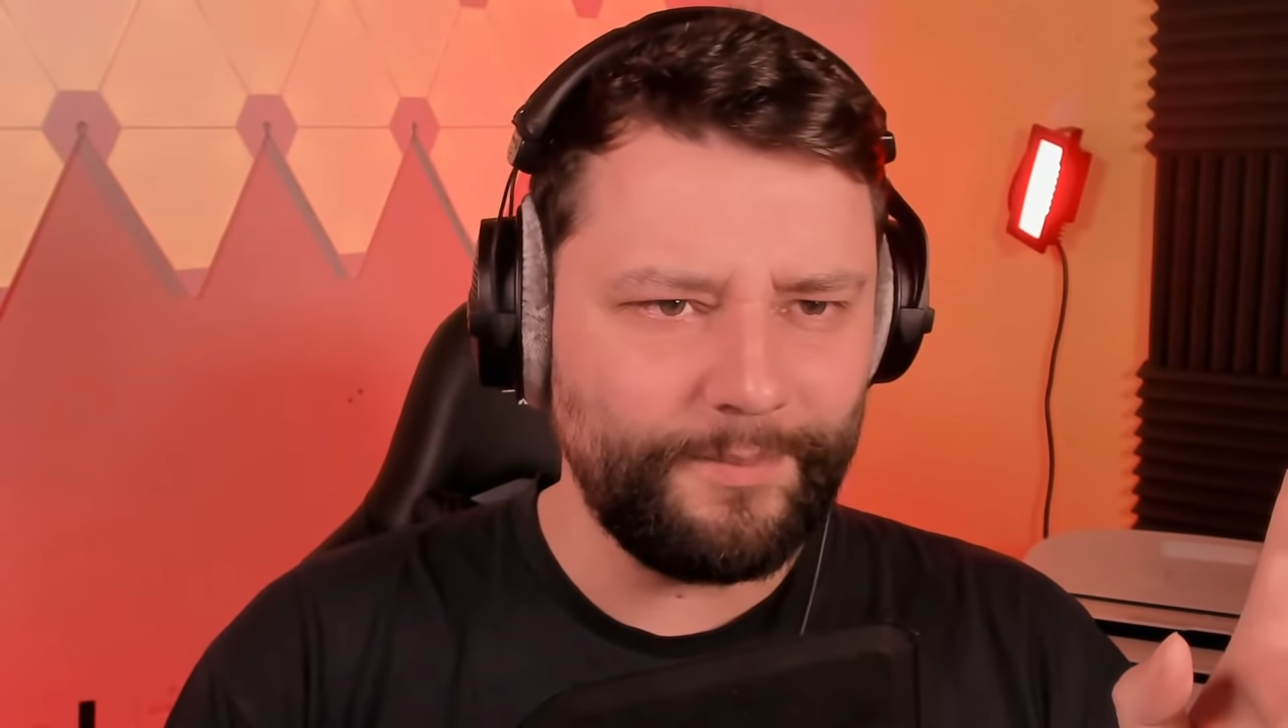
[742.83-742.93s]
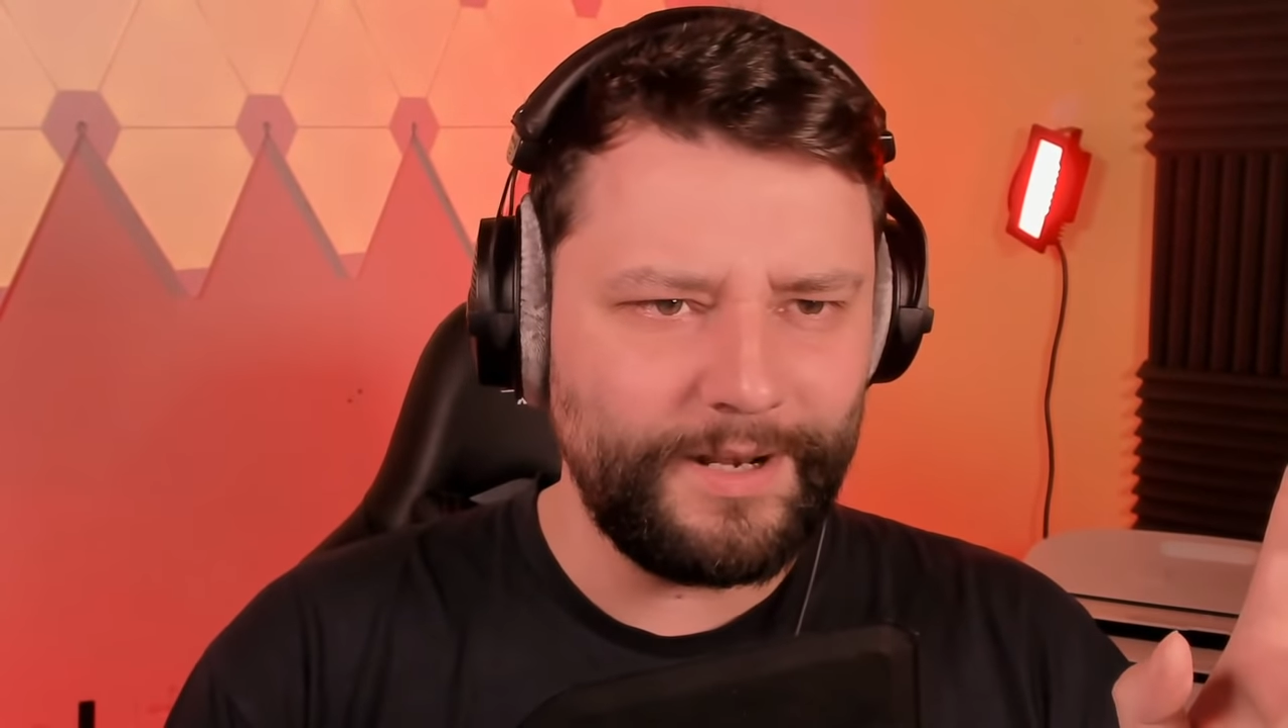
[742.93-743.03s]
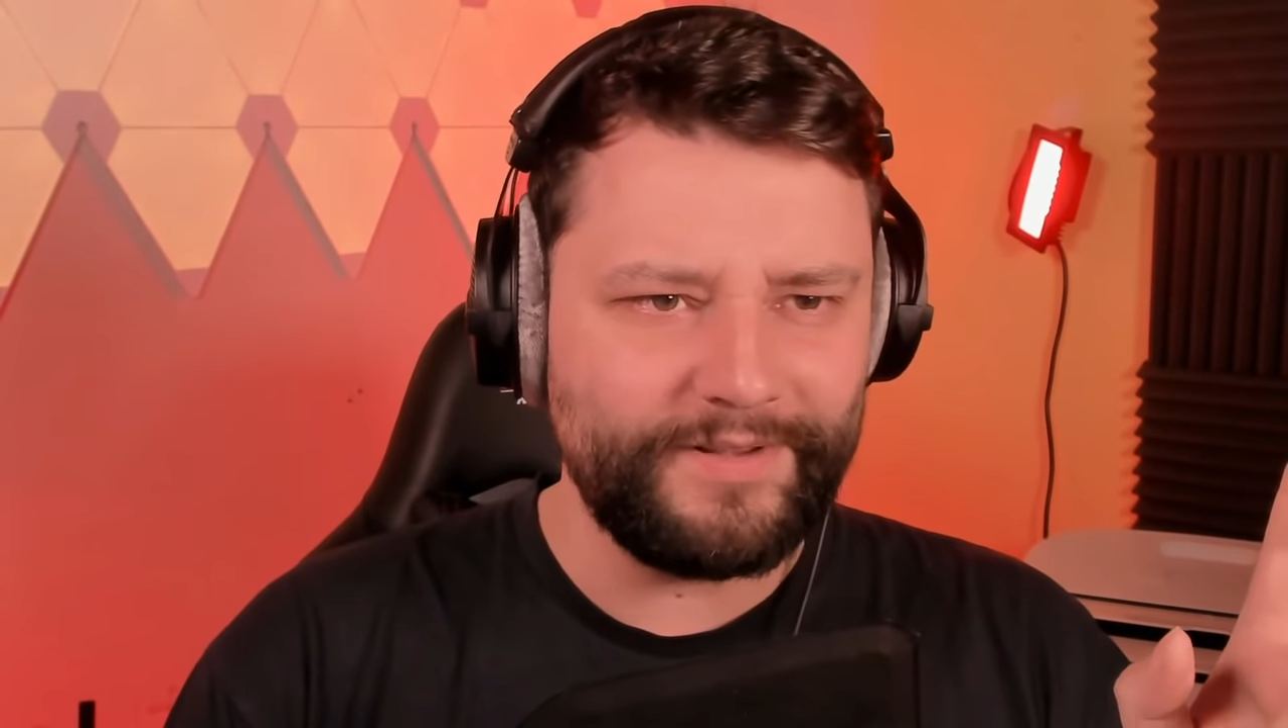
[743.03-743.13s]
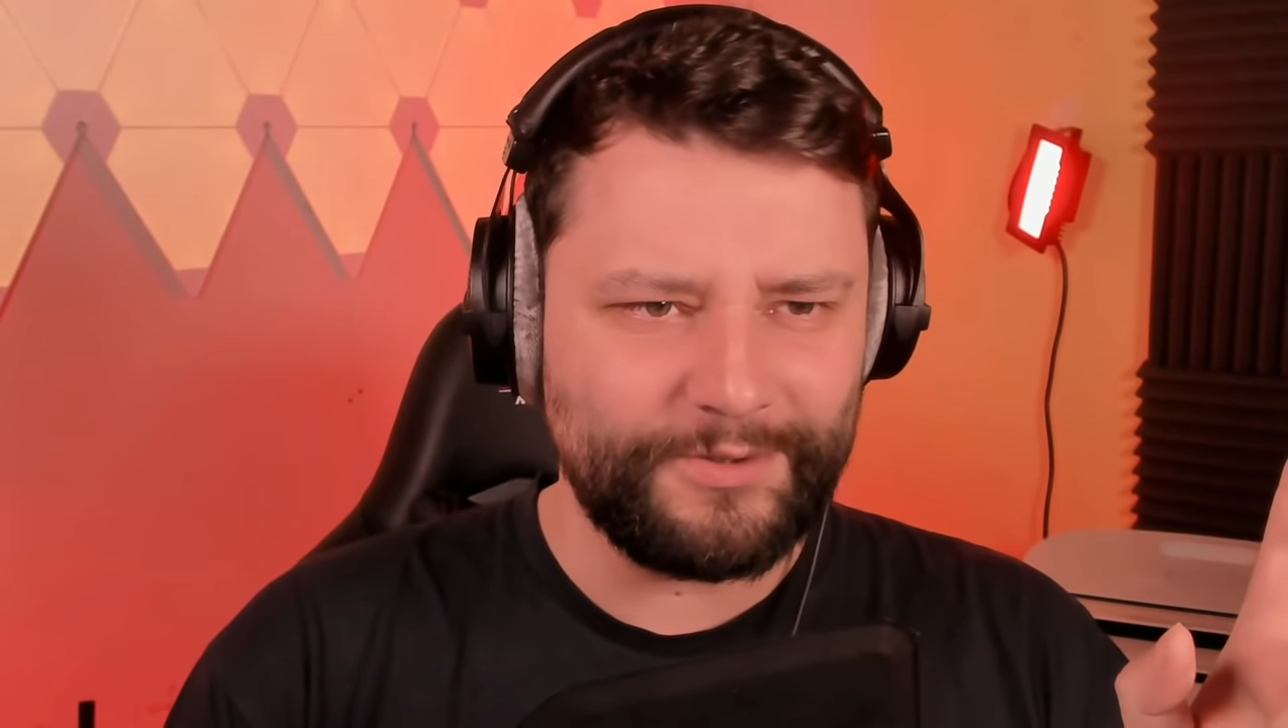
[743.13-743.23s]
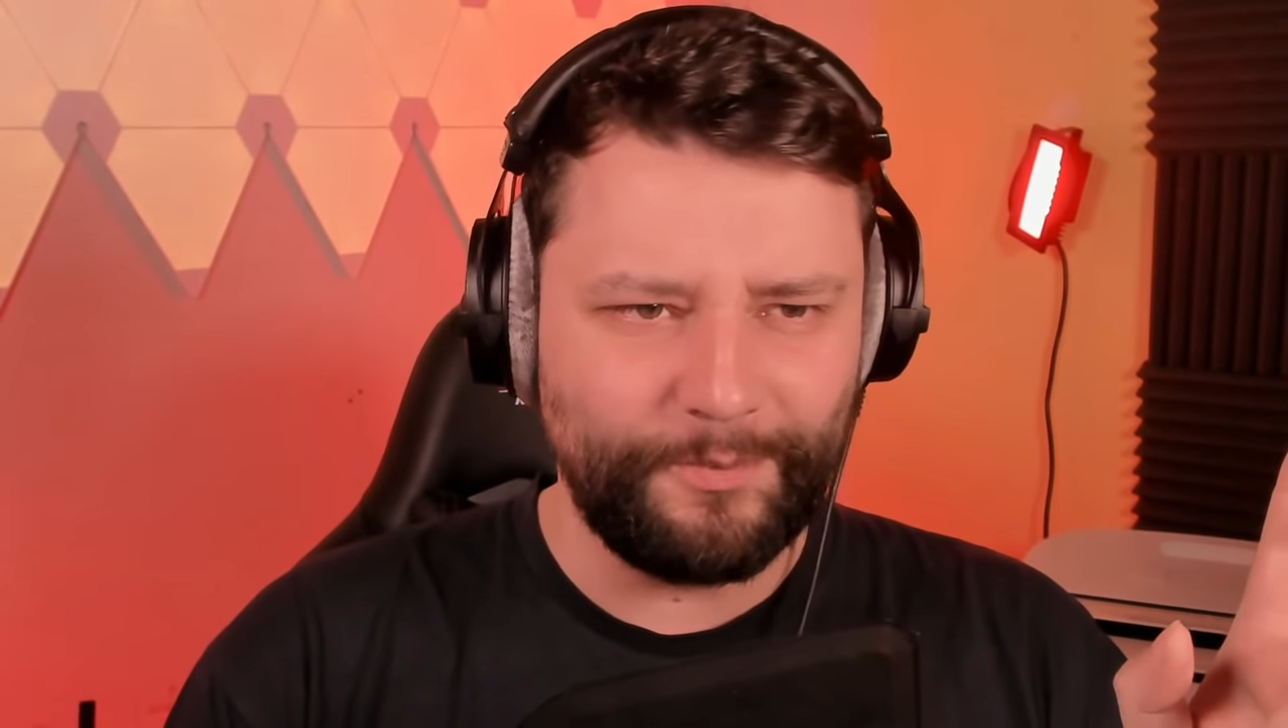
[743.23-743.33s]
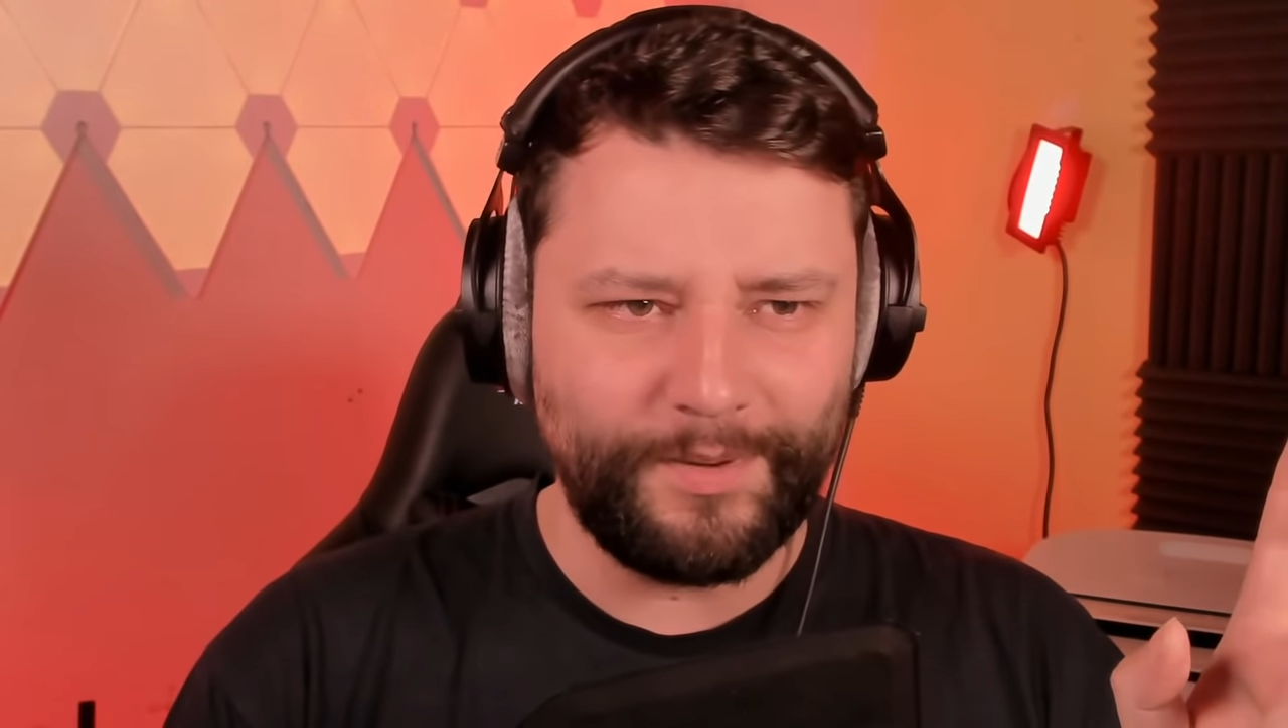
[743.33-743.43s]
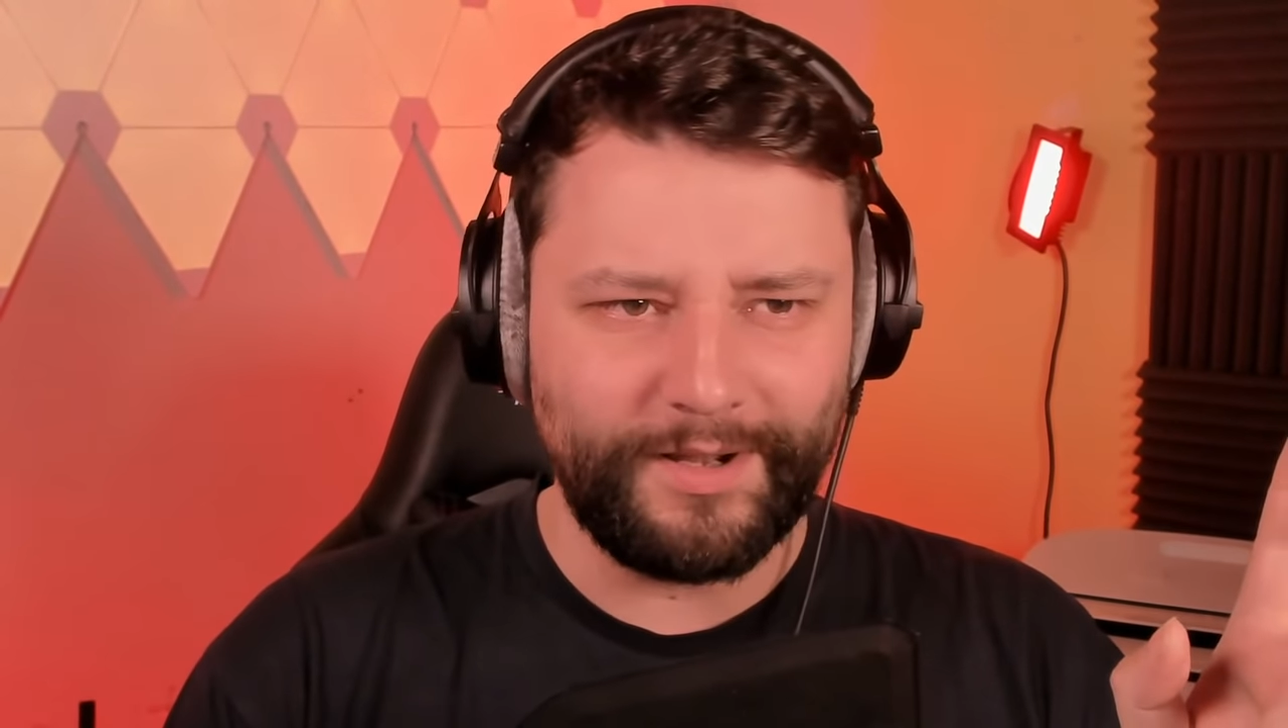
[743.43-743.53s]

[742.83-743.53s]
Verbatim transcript: I believe it's called